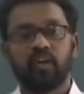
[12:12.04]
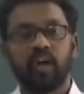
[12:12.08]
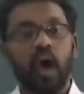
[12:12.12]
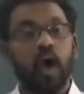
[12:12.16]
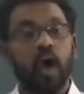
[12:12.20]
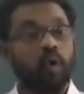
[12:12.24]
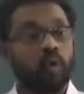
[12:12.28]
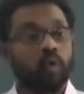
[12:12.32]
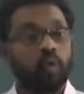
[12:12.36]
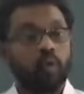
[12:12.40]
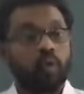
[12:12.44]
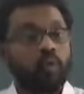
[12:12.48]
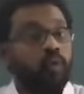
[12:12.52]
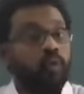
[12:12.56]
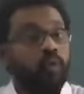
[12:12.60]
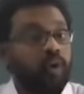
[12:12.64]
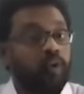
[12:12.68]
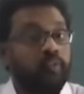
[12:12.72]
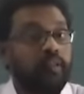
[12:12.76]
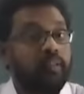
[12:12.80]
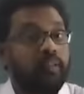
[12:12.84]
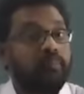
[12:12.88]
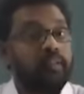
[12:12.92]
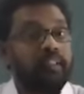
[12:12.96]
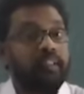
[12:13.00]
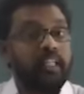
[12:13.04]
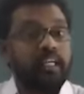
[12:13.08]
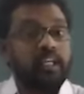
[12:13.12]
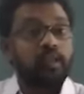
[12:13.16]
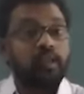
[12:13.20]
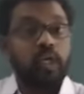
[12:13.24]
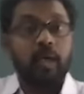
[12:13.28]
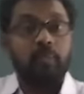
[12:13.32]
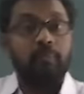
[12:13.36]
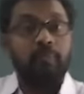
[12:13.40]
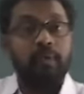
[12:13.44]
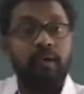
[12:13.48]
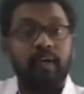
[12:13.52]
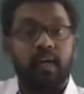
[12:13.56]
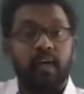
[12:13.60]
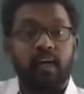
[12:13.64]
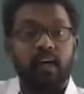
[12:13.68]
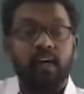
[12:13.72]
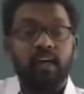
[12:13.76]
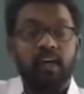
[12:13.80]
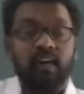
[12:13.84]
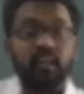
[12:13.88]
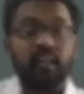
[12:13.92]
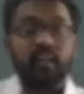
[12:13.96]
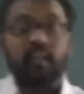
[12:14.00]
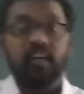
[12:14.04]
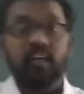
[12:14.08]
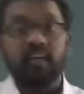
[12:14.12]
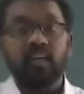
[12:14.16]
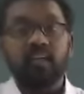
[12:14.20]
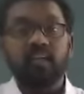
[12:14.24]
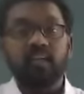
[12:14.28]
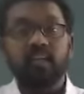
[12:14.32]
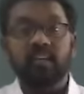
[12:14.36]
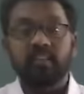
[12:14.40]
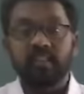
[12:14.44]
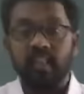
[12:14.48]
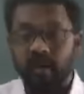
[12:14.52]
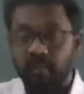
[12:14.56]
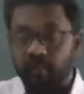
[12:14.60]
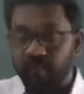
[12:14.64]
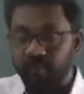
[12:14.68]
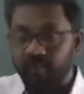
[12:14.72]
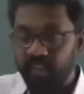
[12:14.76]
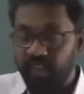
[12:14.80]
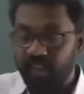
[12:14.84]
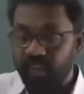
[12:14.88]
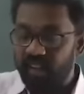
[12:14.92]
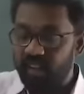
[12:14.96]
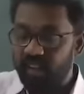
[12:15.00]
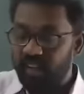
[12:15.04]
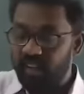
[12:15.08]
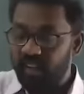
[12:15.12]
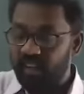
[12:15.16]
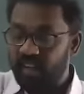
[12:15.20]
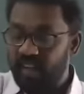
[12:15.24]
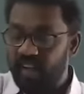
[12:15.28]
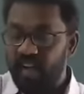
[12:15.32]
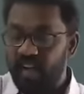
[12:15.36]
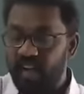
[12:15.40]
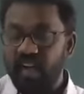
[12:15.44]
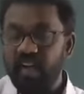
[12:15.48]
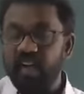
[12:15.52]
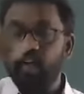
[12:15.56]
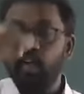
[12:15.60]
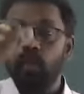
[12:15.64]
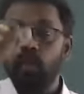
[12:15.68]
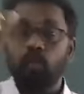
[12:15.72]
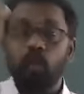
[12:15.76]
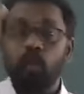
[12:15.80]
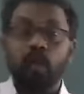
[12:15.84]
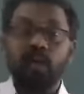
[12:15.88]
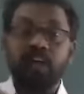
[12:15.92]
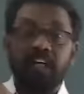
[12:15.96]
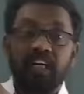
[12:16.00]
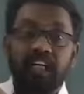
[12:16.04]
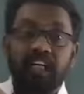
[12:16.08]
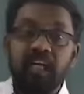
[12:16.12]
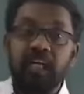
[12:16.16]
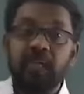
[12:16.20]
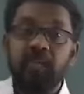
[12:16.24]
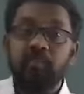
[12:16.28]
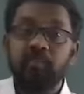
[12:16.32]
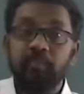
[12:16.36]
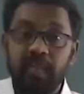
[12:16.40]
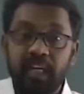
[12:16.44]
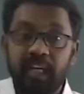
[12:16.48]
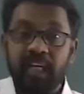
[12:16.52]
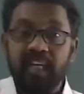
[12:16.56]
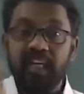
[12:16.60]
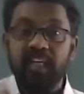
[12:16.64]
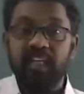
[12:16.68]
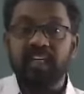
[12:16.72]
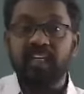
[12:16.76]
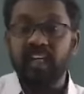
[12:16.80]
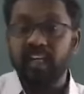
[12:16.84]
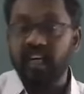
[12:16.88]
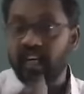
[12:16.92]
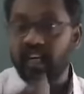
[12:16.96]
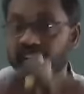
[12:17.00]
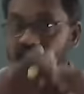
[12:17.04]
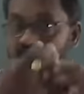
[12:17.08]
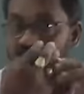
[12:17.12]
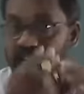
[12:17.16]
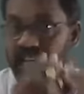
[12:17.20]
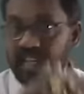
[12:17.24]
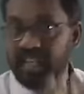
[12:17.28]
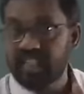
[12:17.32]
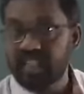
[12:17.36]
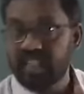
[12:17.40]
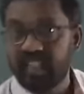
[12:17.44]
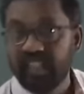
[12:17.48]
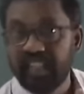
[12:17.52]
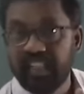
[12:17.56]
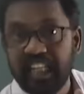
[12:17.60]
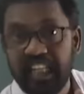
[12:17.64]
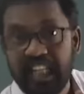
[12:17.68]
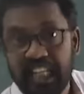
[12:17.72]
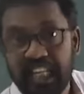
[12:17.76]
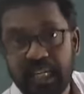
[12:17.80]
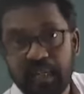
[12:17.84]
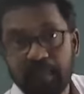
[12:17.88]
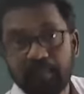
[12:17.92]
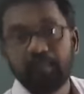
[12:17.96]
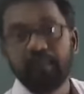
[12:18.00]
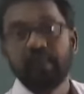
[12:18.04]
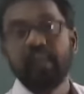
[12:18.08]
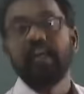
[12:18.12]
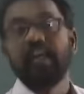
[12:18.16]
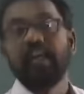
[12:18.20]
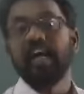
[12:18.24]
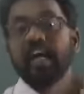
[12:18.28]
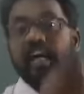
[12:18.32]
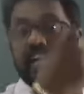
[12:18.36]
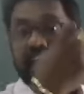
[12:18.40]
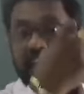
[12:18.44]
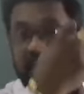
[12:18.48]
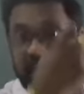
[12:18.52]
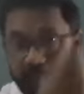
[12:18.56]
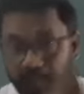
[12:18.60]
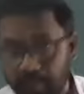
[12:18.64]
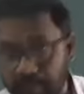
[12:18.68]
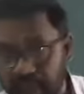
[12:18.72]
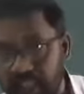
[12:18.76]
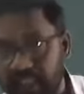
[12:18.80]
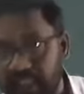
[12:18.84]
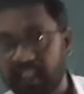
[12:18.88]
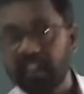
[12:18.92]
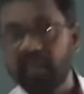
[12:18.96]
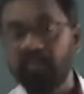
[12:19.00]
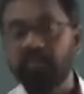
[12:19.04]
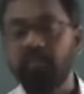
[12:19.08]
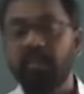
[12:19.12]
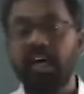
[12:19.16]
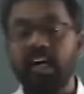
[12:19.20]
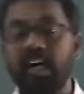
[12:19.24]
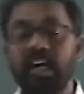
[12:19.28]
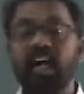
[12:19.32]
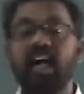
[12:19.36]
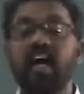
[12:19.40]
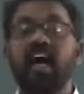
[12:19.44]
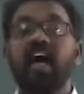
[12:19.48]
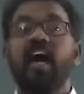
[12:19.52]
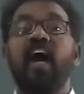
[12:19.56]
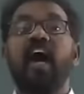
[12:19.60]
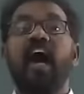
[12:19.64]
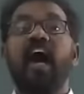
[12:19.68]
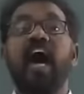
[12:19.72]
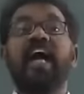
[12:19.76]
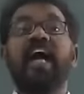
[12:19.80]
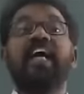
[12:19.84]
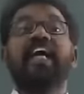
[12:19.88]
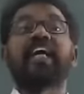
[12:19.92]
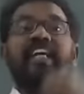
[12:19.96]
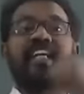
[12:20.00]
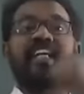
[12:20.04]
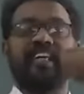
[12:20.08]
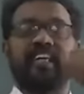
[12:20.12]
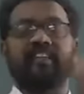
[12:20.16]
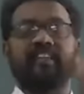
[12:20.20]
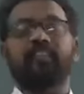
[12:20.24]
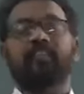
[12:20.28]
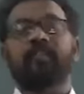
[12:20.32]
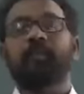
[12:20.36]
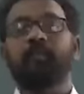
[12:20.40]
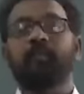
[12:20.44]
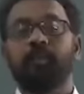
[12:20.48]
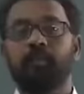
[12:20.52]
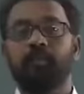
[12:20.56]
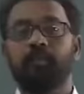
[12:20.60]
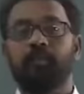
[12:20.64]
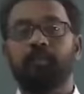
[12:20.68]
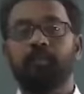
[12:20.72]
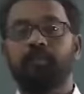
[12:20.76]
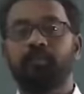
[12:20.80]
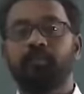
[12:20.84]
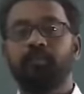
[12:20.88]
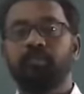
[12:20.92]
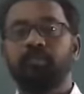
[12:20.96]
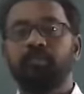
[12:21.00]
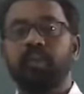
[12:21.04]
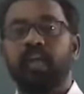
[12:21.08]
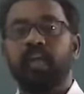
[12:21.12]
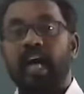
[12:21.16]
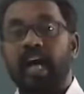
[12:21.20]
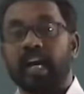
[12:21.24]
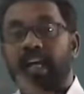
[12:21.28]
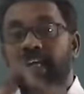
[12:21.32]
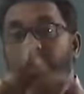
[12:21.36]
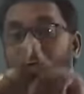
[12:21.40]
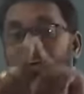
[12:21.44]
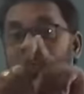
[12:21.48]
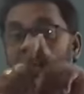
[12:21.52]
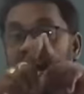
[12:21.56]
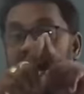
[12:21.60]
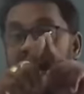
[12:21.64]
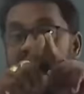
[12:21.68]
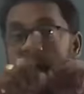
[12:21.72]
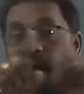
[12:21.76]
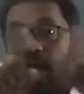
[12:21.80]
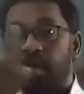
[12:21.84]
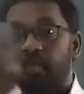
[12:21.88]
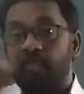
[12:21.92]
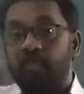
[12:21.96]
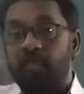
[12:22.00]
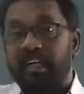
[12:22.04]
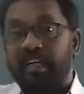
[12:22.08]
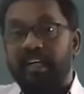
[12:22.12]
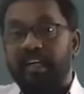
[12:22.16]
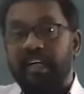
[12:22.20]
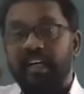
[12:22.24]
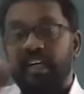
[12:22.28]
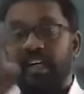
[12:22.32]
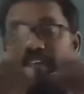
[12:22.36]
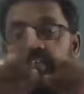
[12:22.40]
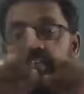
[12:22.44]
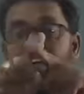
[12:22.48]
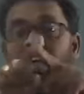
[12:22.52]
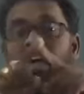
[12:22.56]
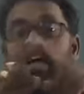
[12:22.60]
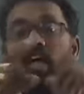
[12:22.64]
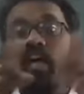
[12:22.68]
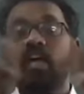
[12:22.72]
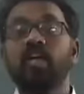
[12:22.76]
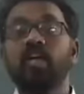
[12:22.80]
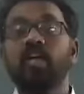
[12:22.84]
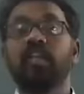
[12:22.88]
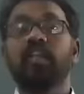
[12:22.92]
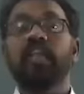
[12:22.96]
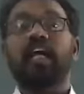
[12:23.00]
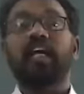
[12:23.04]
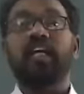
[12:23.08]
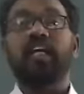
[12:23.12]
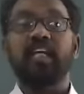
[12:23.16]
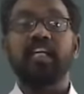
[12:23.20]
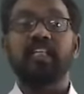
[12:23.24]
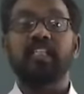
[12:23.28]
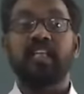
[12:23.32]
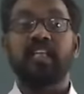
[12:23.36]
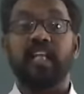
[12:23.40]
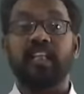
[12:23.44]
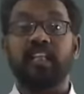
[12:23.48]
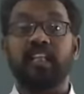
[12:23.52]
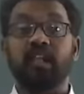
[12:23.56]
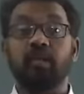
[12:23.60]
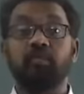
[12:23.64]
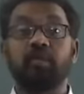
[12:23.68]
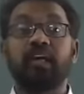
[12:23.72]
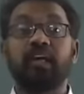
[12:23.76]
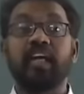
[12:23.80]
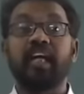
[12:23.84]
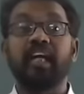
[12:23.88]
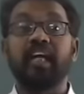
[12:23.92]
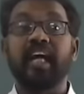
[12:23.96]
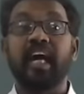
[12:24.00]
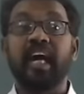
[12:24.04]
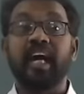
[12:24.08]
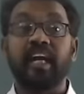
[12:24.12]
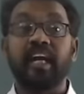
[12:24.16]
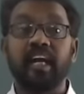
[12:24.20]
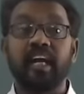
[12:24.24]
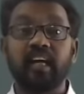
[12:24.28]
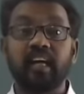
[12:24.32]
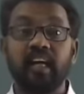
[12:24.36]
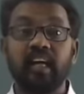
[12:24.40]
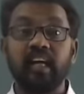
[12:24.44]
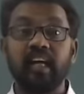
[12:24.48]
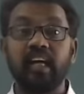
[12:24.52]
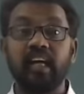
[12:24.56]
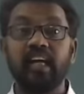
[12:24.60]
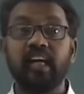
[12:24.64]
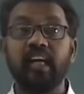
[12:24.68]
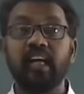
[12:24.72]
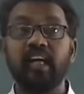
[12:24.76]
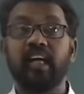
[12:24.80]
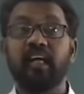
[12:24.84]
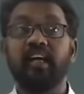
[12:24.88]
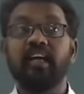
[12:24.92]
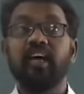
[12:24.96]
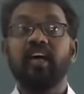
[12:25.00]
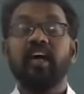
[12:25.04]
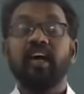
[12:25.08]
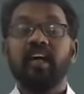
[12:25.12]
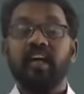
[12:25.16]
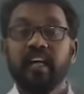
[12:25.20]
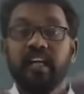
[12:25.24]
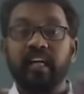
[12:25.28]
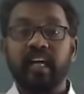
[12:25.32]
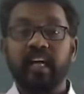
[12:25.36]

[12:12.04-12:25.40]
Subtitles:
What will be the shape here? Some 20 meters deep nothing but height, and the diameter given, that is nothing but indirectly